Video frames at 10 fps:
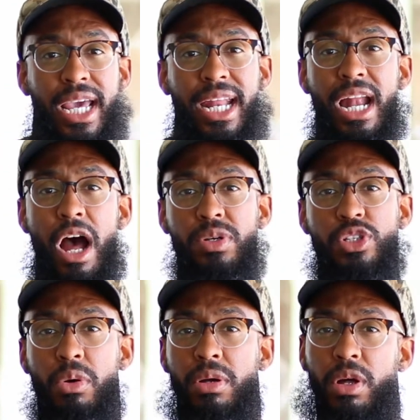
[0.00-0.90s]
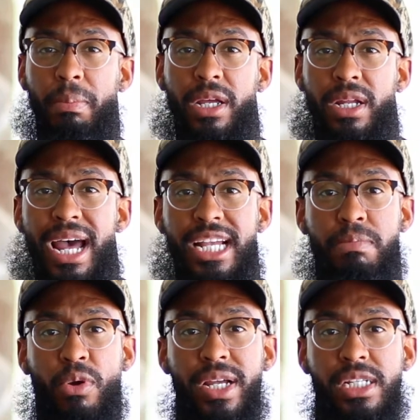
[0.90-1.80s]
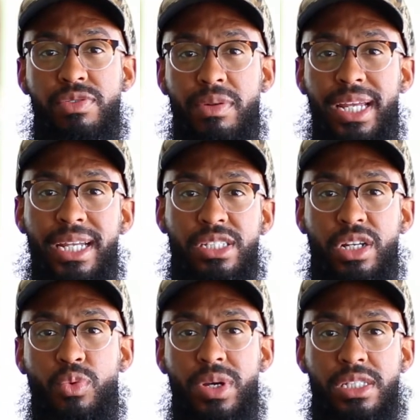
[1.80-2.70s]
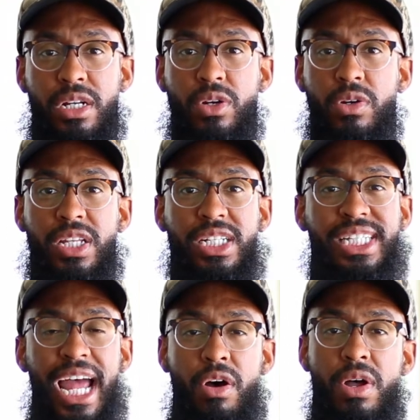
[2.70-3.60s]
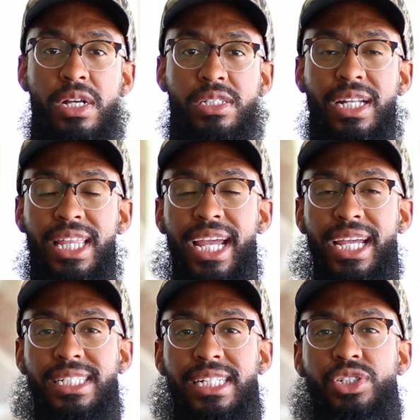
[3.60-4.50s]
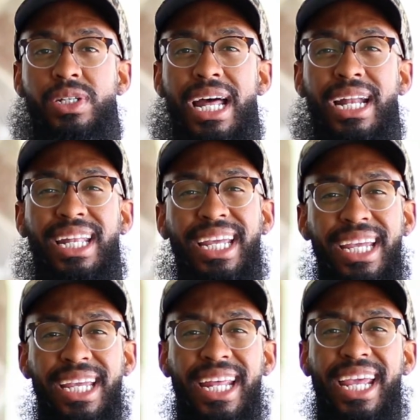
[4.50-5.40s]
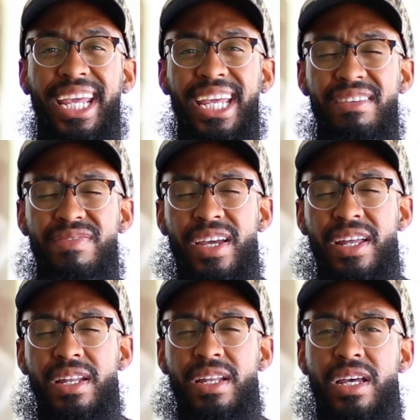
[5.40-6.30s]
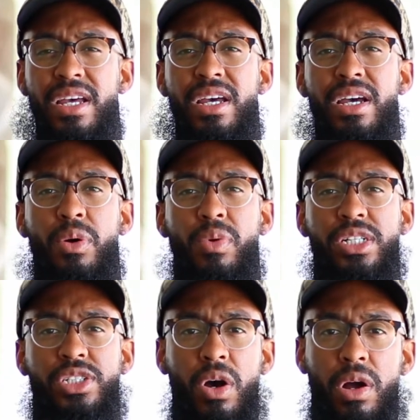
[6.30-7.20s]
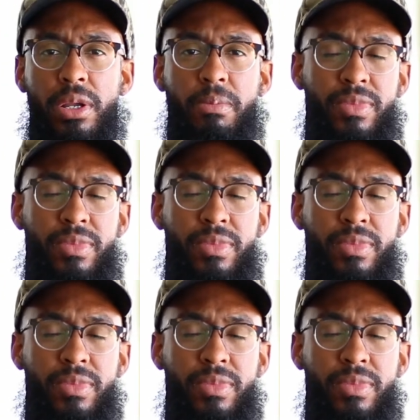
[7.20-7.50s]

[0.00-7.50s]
It ain't always gonna be a nice breeze from the east or the west or the north or the south. So the thing is that you gotta lead even when it's dark.